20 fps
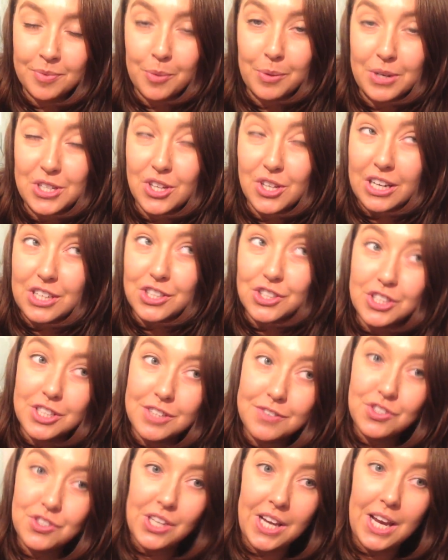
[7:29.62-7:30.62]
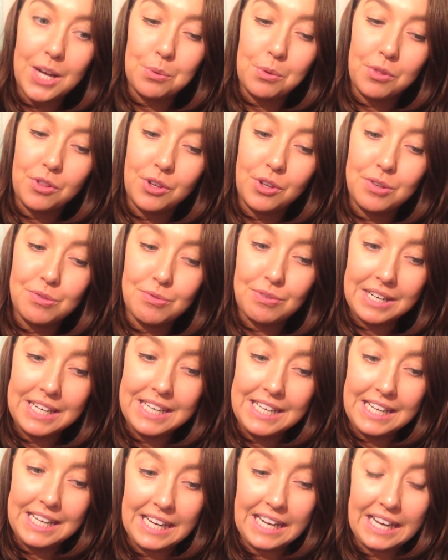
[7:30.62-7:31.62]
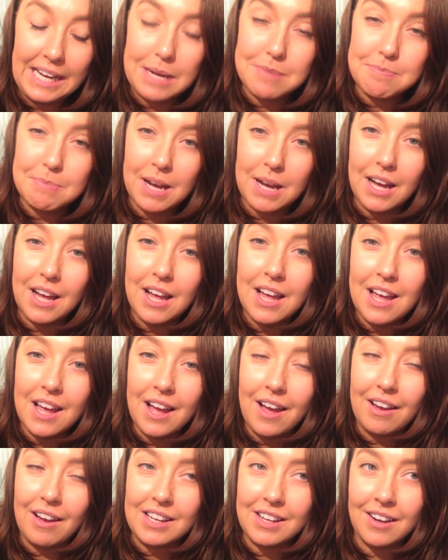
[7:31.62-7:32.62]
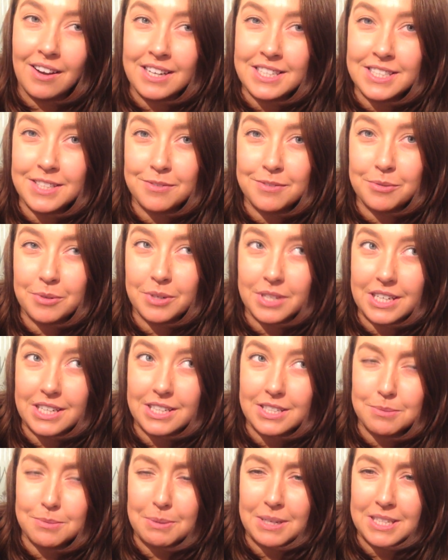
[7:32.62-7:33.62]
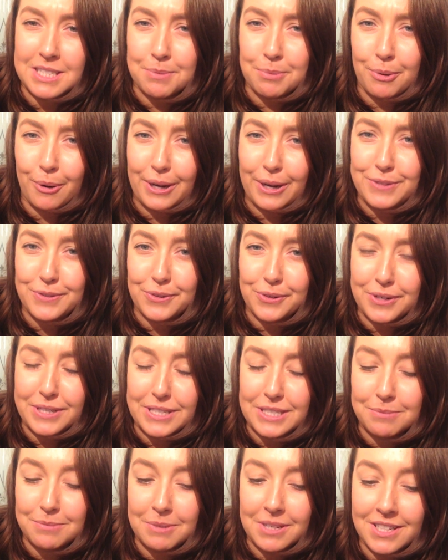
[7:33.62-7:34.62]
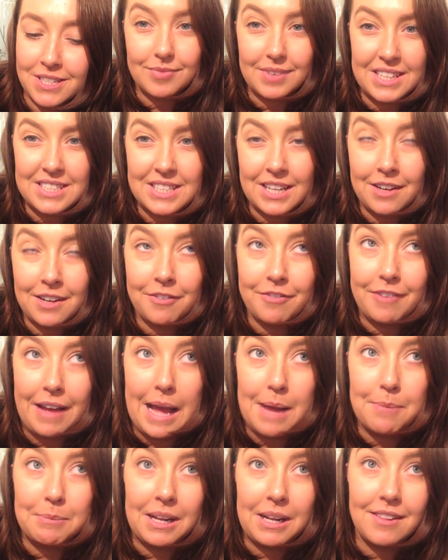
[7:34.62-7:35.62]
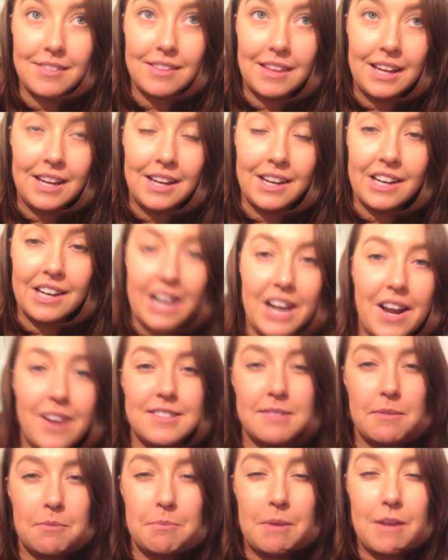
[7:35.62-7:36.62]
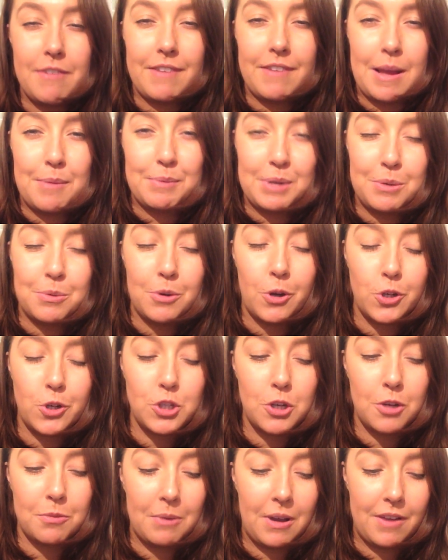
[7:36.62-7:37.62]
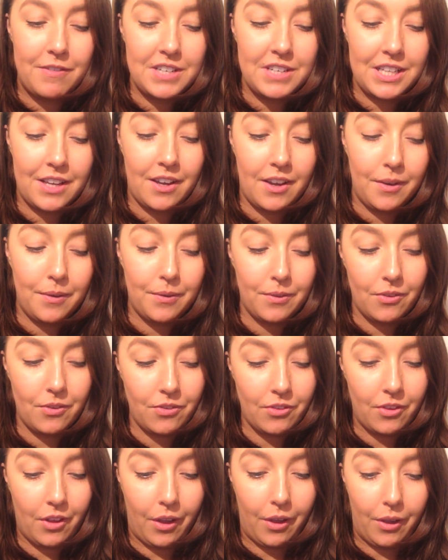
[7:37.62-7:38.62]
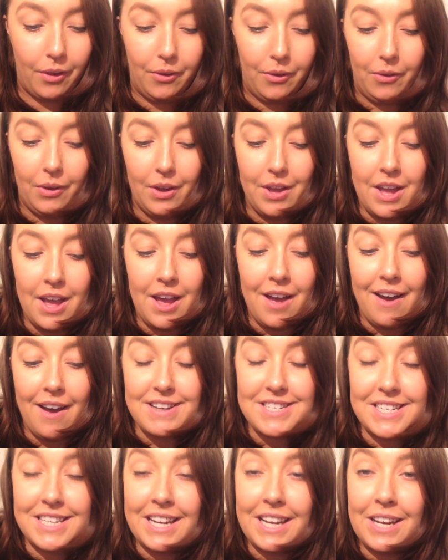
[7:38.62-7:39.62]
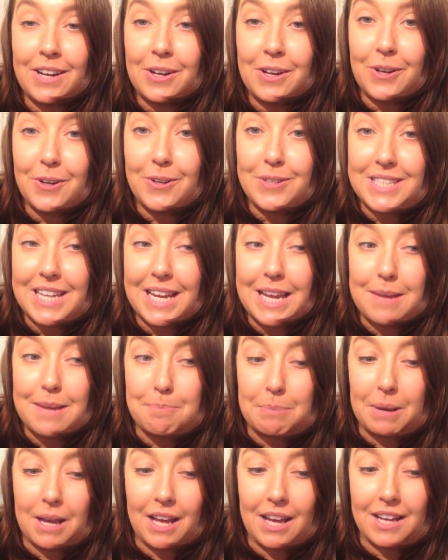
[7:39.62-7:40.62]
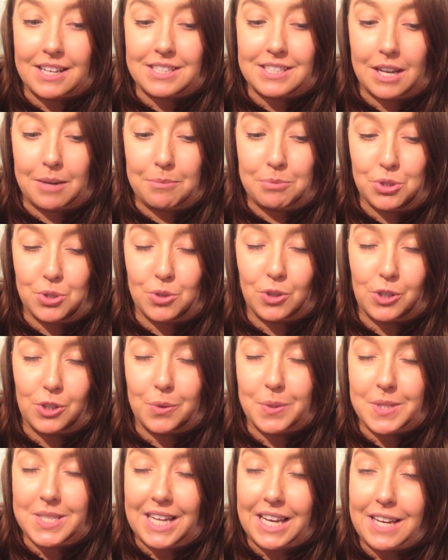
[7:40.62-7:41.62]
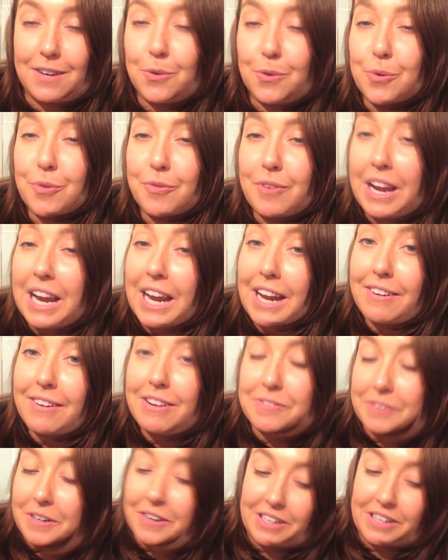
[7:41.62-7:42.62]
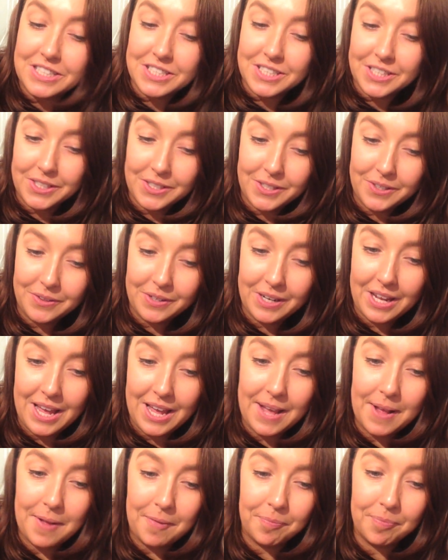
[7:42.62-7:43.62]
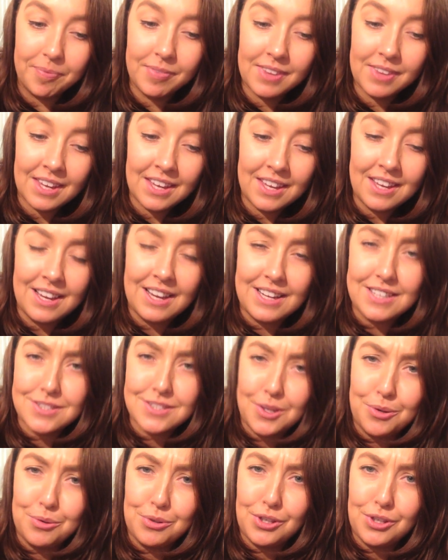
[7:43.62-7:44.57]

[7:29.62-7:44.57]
which I should have shared with you really, but I kind of want it to be a surprise for Christmas. It's like a family thing, and I know some of my family watch my videos, so I didn't include it, but I'm sure you'll see it all very, very soon. So